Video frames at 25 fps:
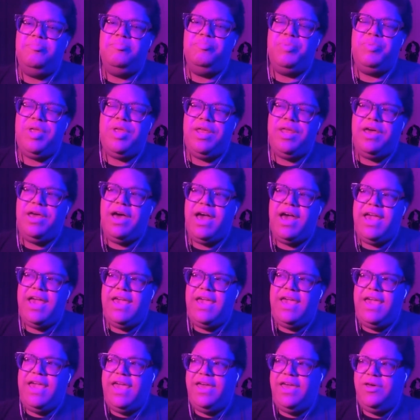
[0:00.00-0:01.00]
but I
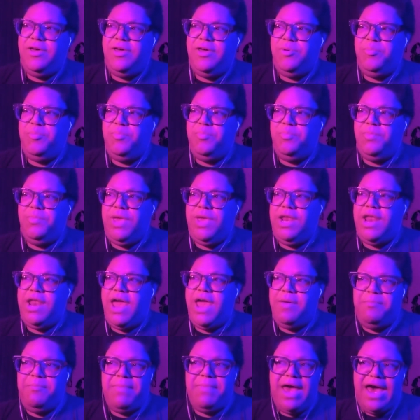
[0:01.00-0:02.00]
am an
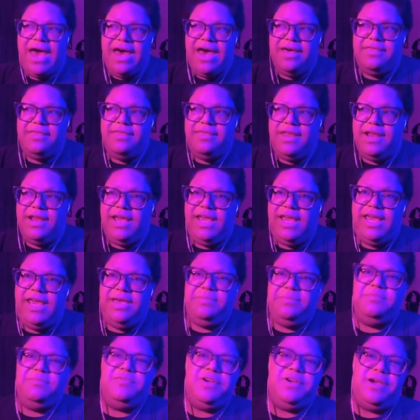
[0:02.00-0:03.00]
empath and I am
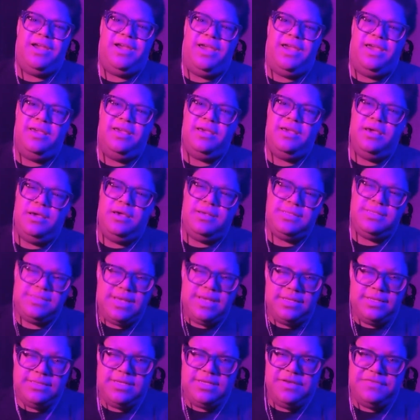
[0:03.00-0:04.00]
very
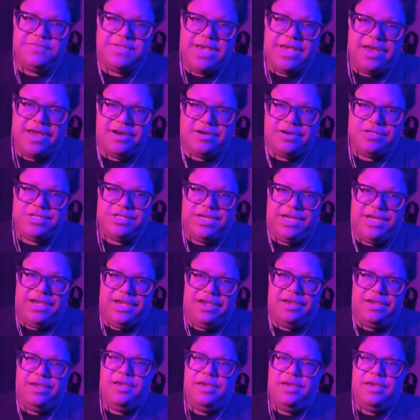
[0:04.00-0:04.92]
sensitive to energy